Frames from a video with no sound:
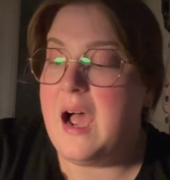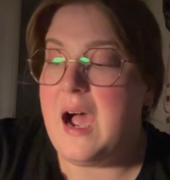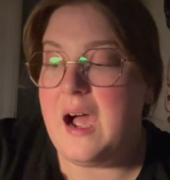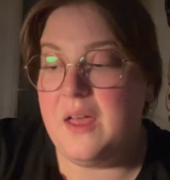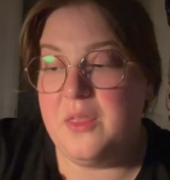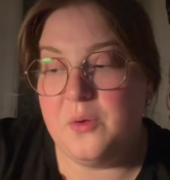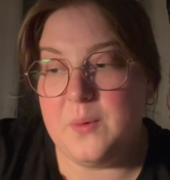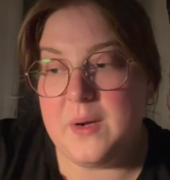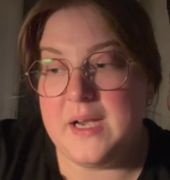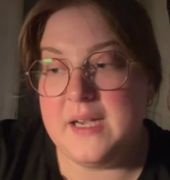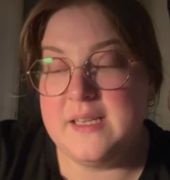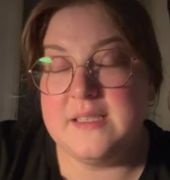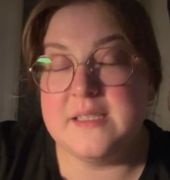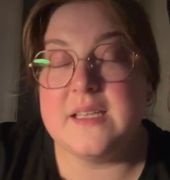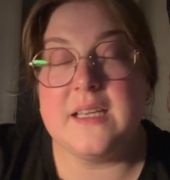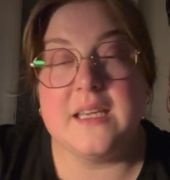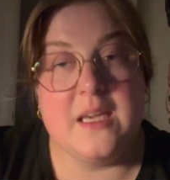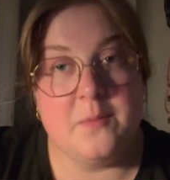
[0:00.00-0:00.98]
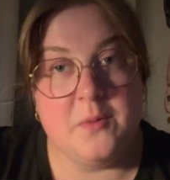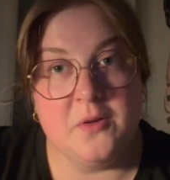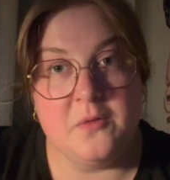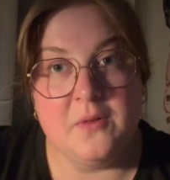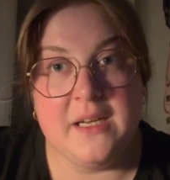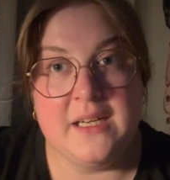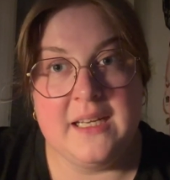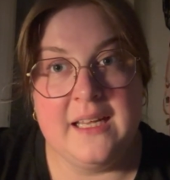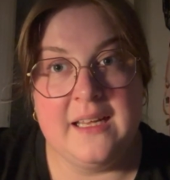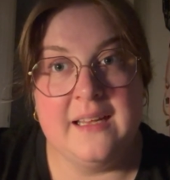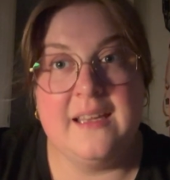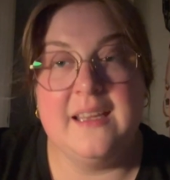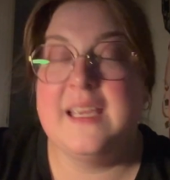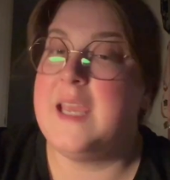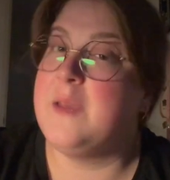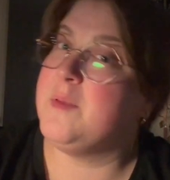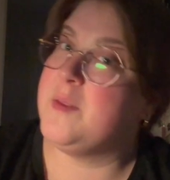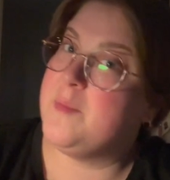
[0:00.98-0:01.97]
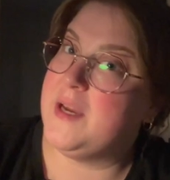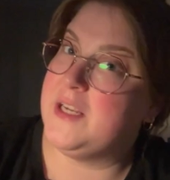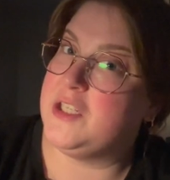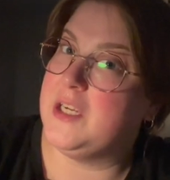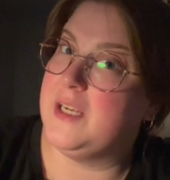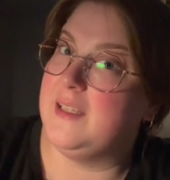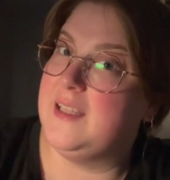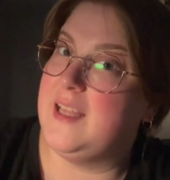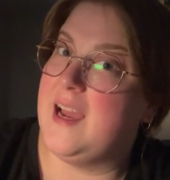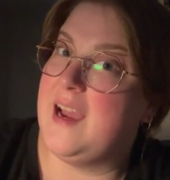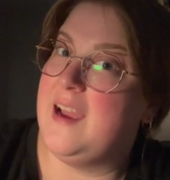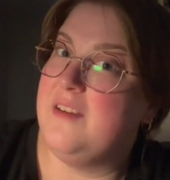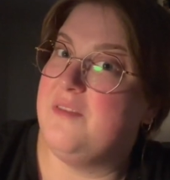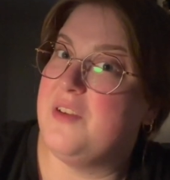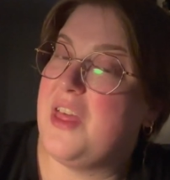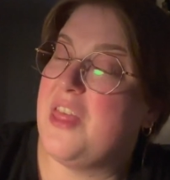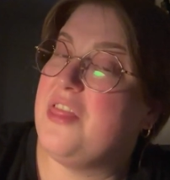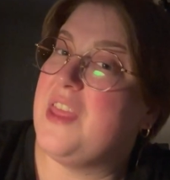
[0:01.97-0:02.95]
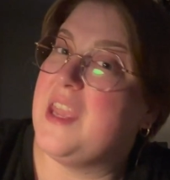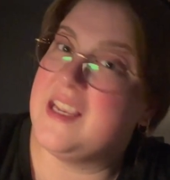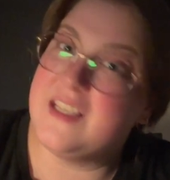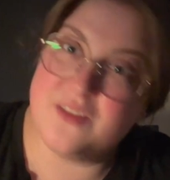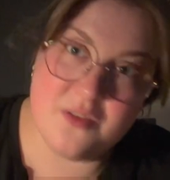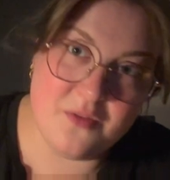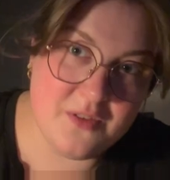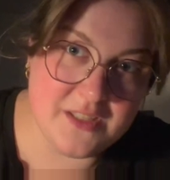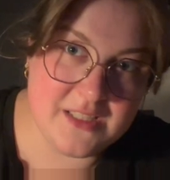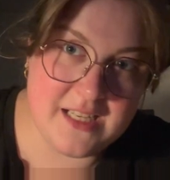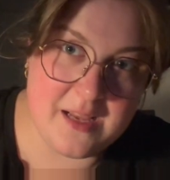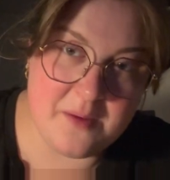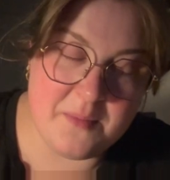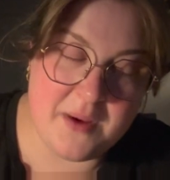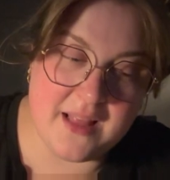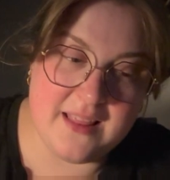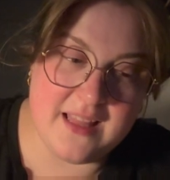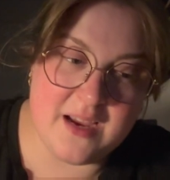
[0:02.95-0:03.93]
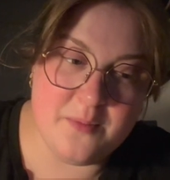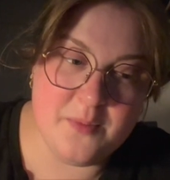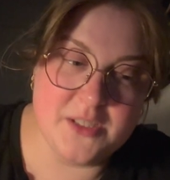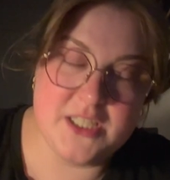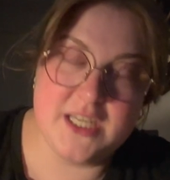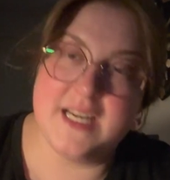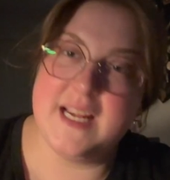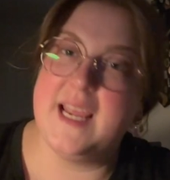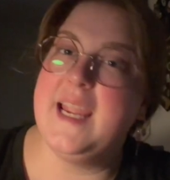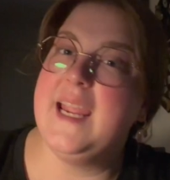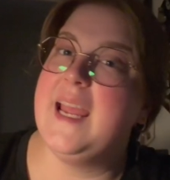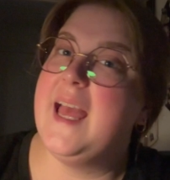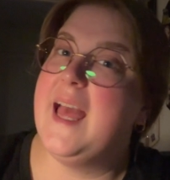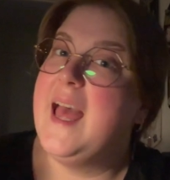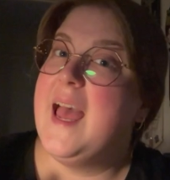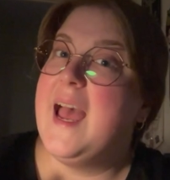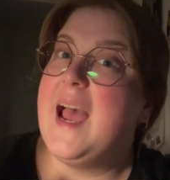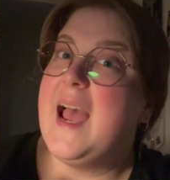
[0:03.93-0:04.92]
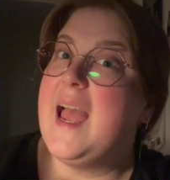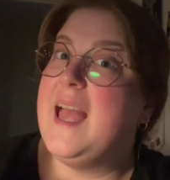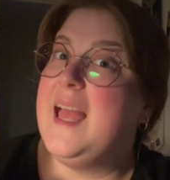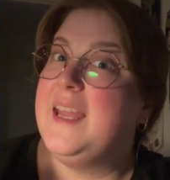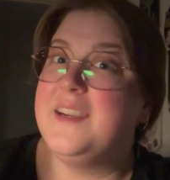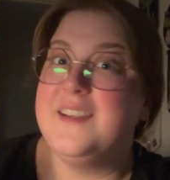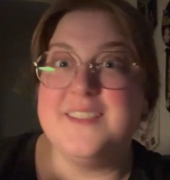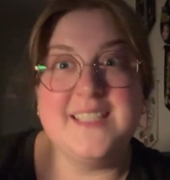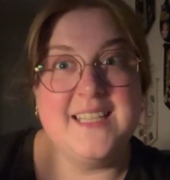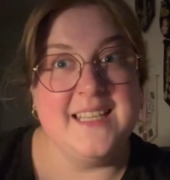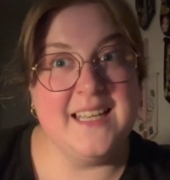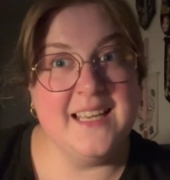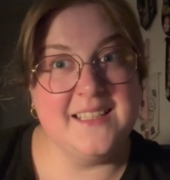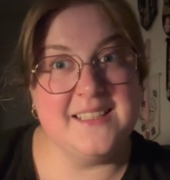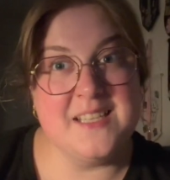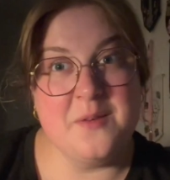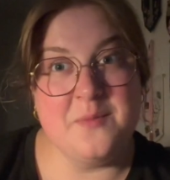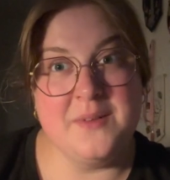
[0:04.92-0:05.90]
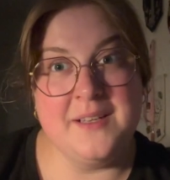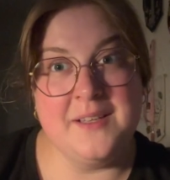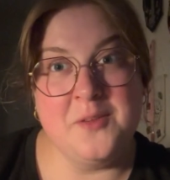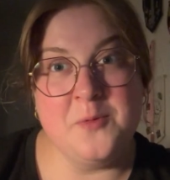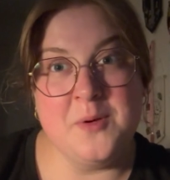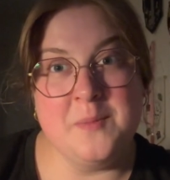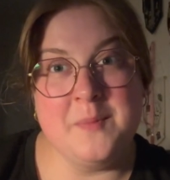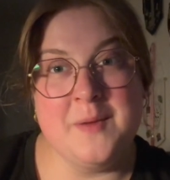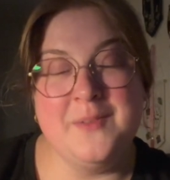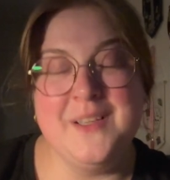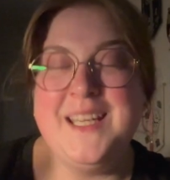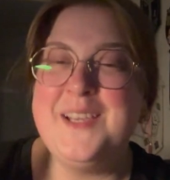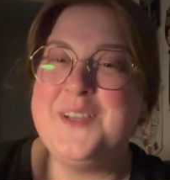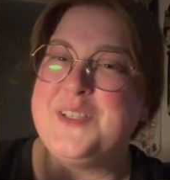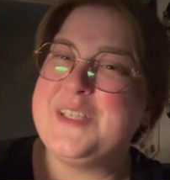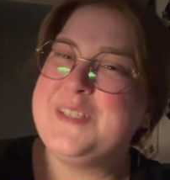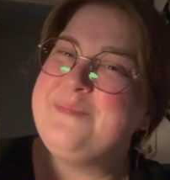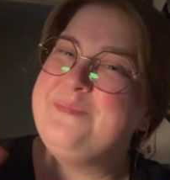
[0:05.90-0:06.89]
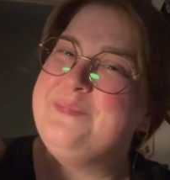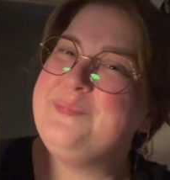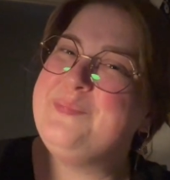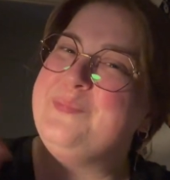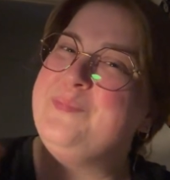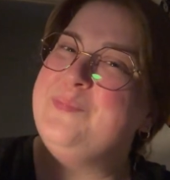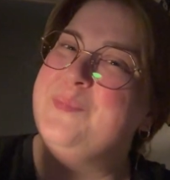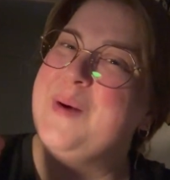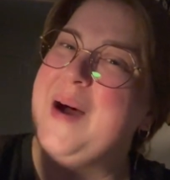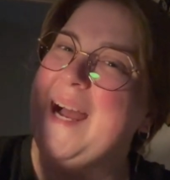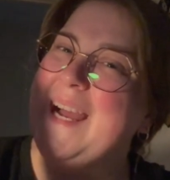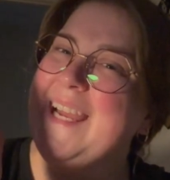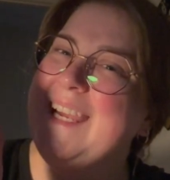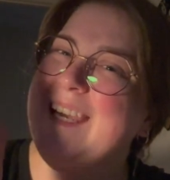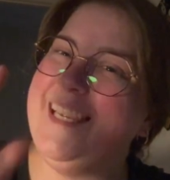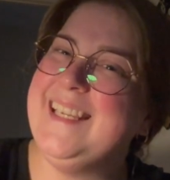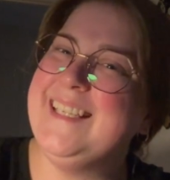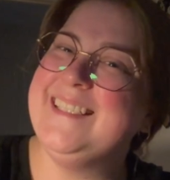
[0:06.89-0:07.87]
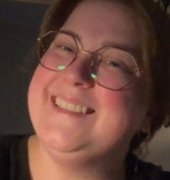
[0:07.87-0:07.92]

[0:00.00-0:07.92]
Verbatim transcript: Otherwise, keep on reading, keep the magic alive. Thanks for visiting my library today, and I'll see you next time in another one of my videos. Bye!